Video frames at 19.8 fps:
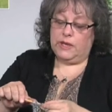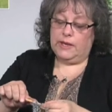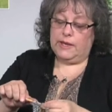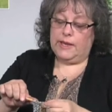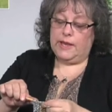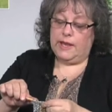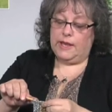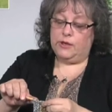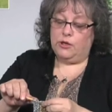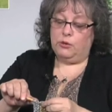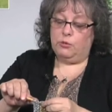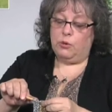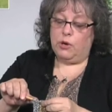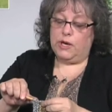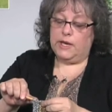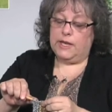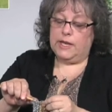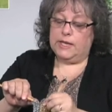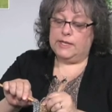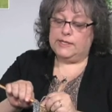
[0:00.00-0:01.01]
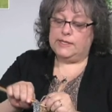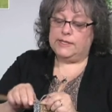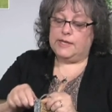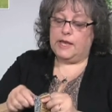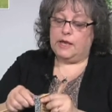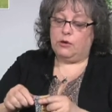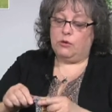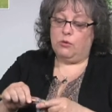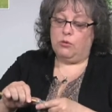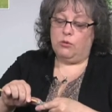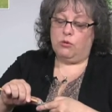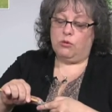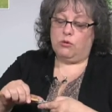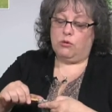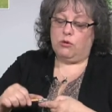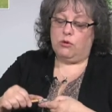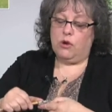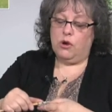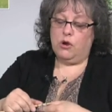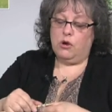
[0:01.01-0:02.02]
again, you want to get into that
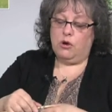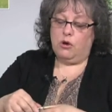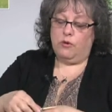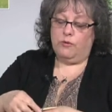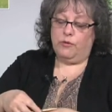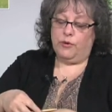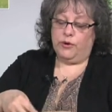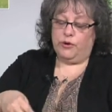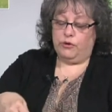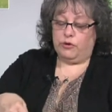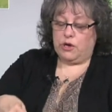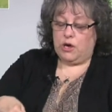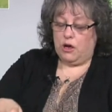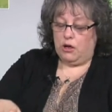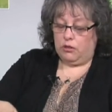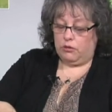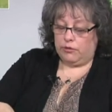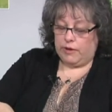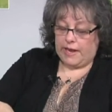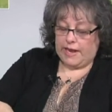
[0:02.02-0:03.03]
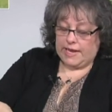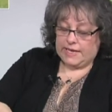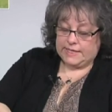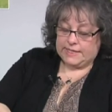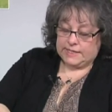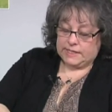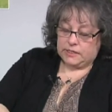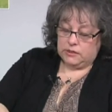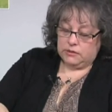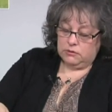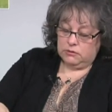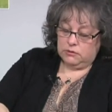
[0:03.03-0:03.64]
corner of where your color ended.